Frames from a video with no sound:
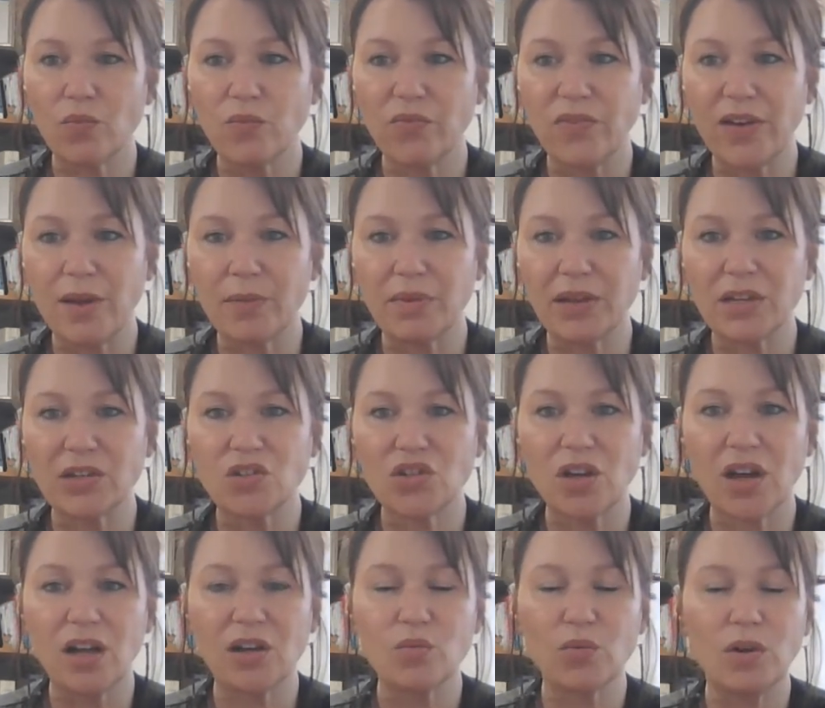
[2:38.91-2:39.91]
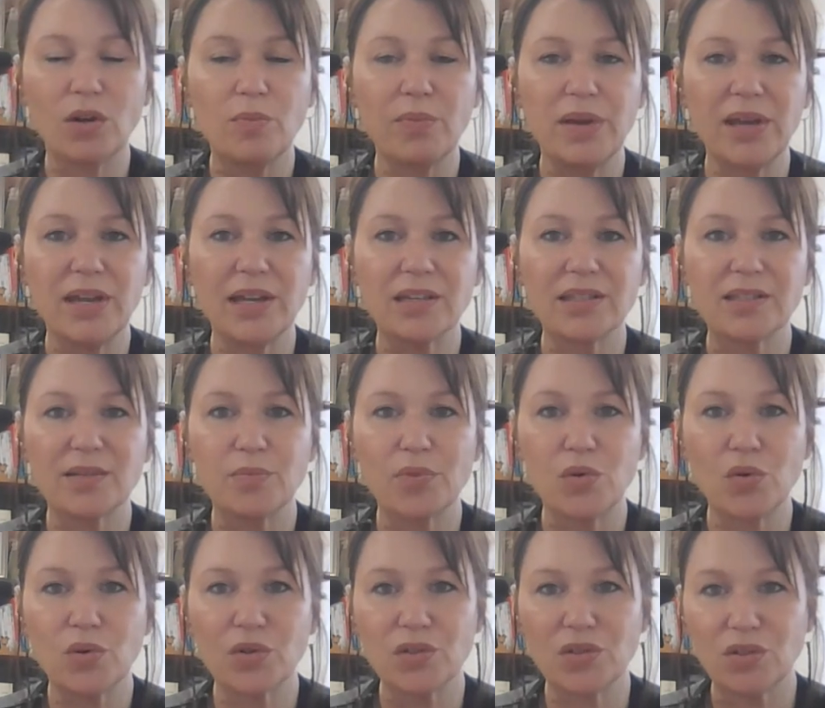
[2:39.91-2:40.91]
family and child wellbeing
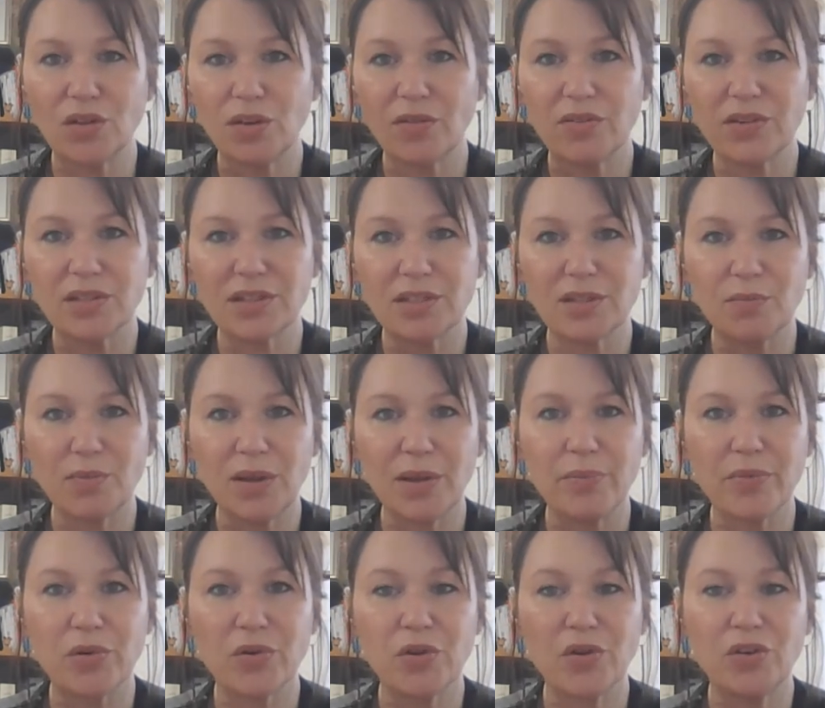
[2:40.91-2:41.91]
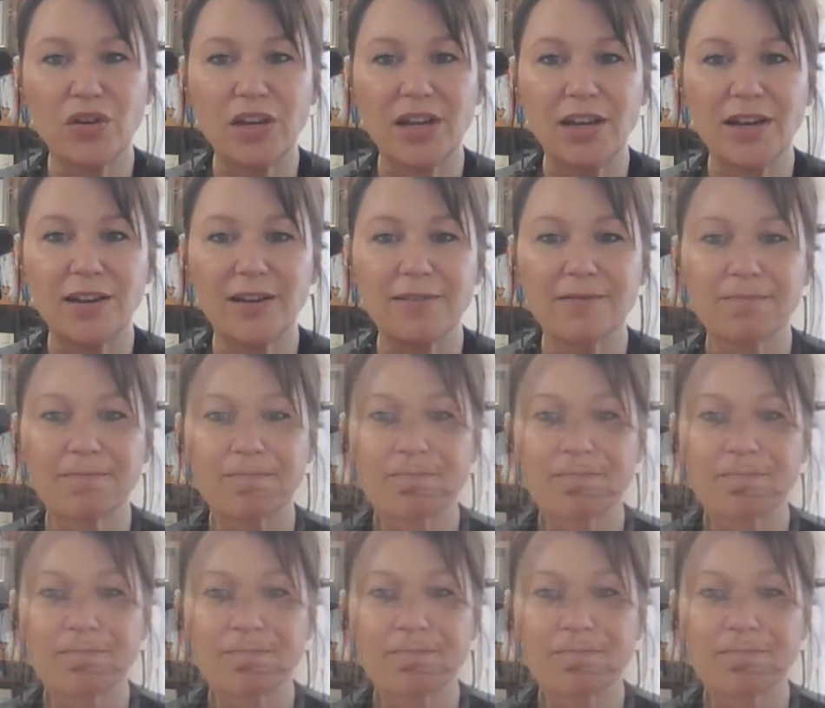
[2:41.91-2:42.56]
support service to people who need it.